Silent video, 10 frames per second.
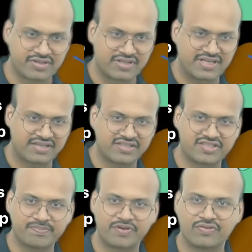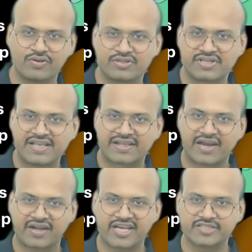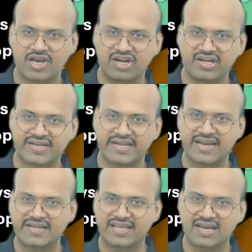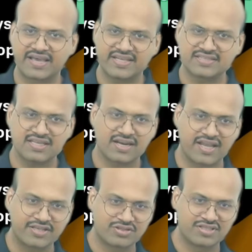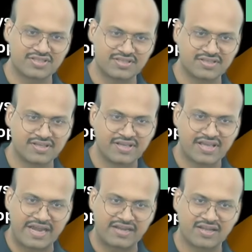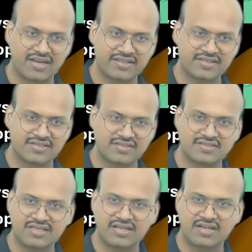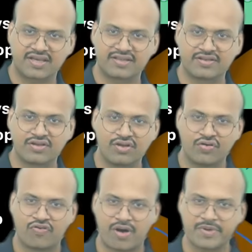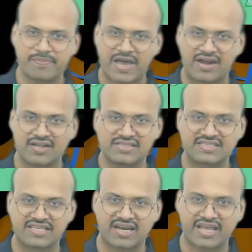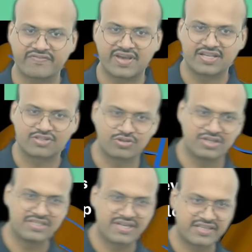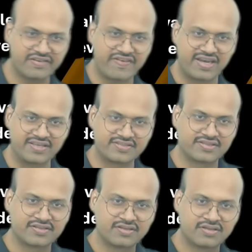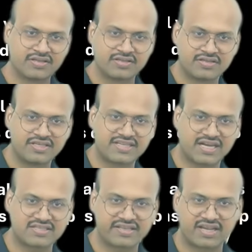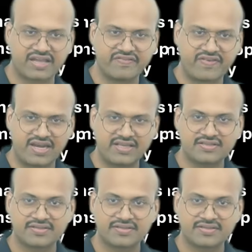These are the simple folds characterized by alternate anticline and syncline. So this is anticline, this is syncline, forming parallel syncline valleys. So these are the valleys. These are syncline valleys.